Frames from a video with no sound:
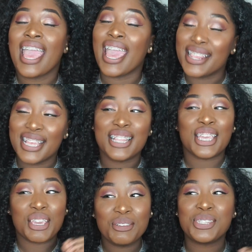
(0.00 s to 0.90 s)
And then the
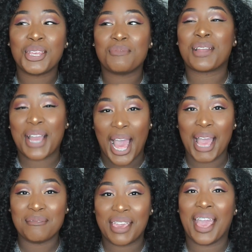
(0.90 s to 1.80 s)
YouTuber
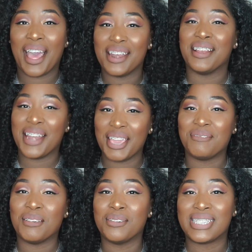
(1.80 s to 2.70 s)
comment
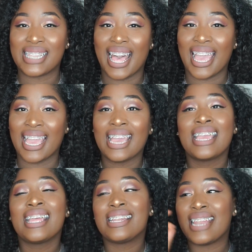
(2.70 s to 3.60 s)
underneath it was like,
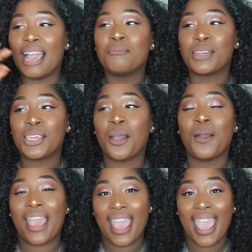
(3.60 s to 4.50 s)
not when
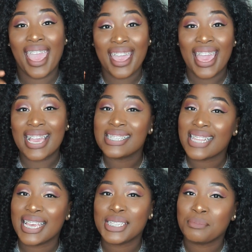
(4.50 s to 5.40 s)
your
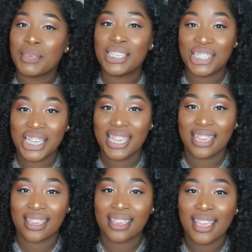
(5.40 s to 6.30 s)
ASS be
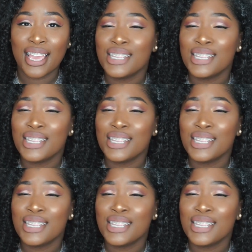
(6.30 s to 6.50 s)
cheating.